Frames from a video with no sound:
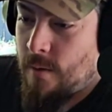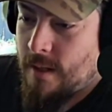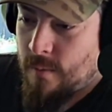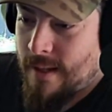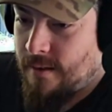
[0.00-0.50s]

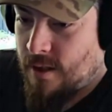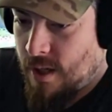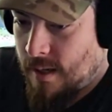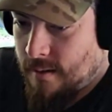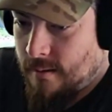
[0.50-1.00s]
focus without the
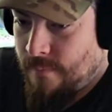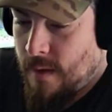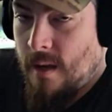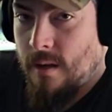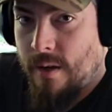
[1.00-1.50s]
junk.
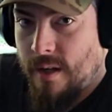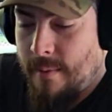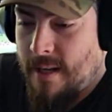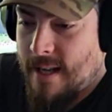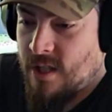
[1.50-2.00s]
Go to
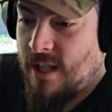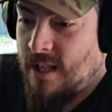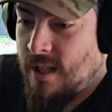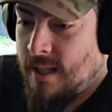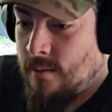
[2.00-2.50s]

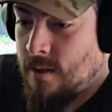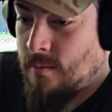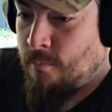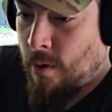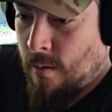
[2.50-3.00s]
w.gg,
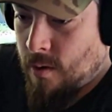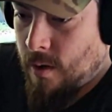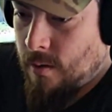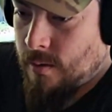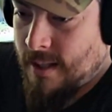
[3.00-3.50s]
use
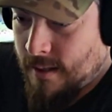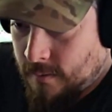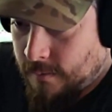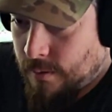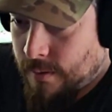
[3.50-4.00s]
promo code
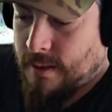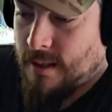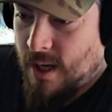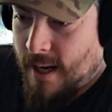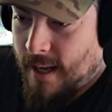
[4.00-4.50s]

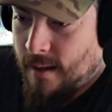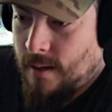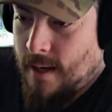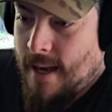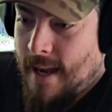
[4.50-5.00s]
Tills4Thrills at
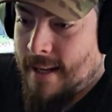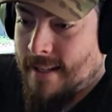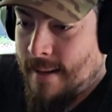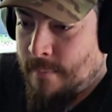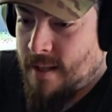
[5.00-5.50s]
checkout, and
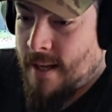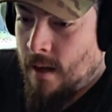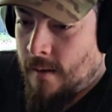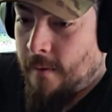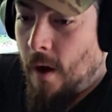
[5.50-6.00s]
get
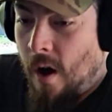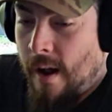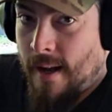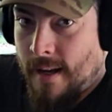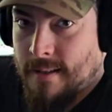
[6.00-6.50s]
10% off
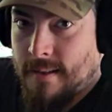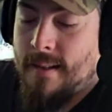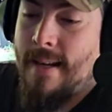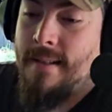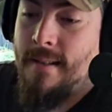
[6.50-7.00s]
on
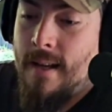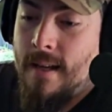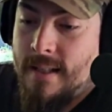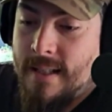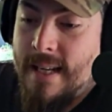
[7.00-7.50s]
us. That's
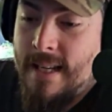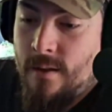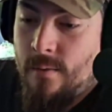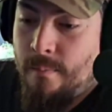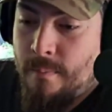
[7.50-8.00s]

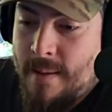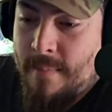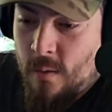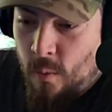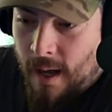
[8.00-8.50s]

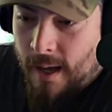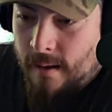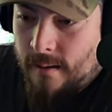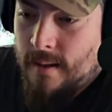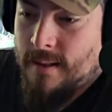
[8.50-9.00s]

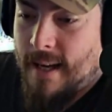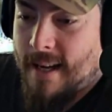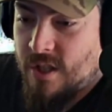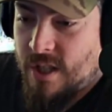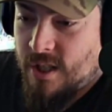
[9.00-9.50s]
DUBBY.gg.
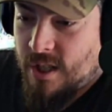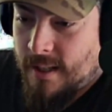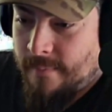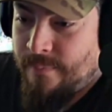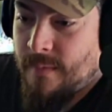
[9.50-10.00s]

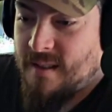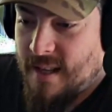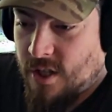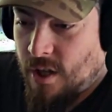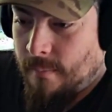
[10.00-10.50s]

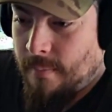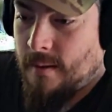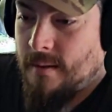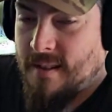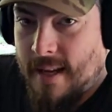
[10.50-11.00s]
Stay sharp,
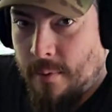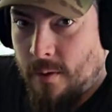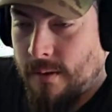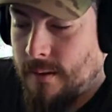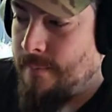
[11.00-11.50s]
stay
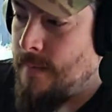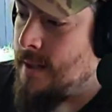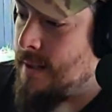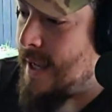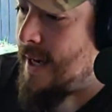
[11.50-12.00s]
bold.
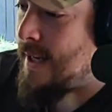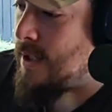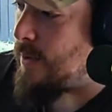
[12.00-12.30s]
Getting